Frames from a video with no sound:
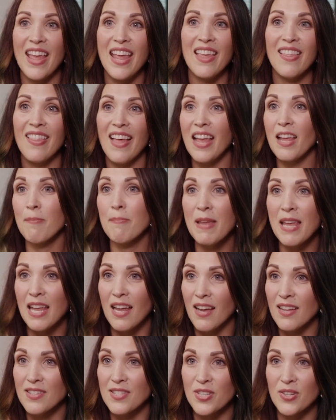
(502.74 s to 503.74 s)
They like
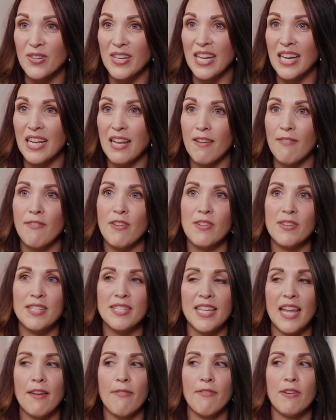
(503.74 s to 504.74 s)
being on screen. It
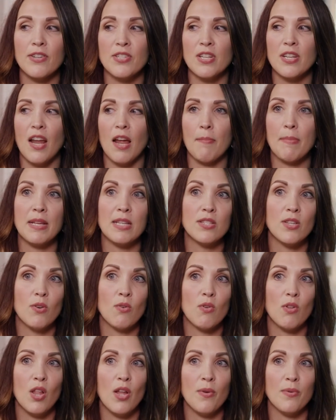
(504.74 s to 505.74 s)
feels safer to not be
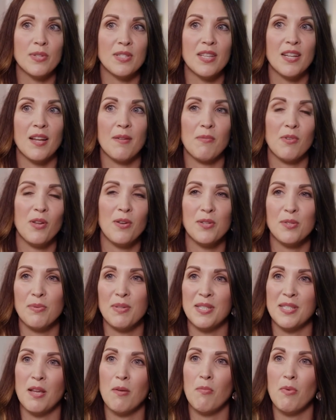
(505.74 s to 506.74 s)
so close and up close
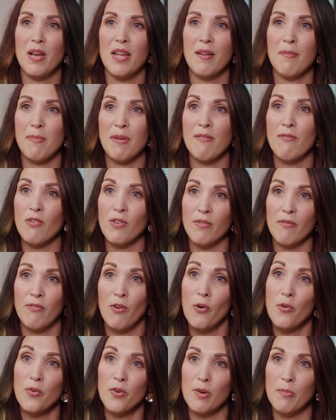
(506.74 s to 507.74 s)
with someone and be
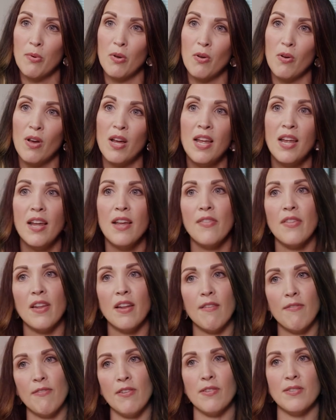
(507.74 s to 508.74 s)
vulnerable,
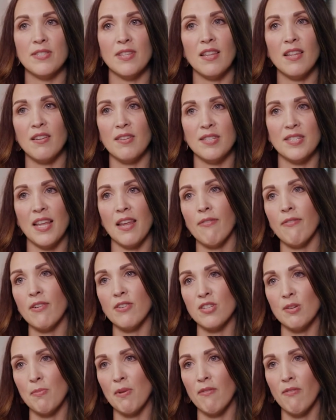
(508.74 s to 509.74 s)
that it feels a little
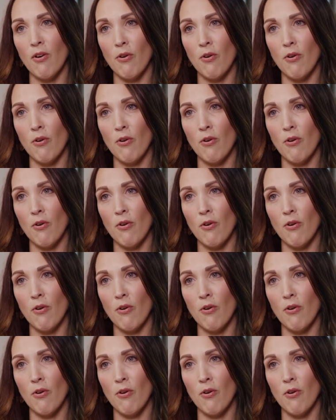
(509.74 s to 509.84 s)
safer to be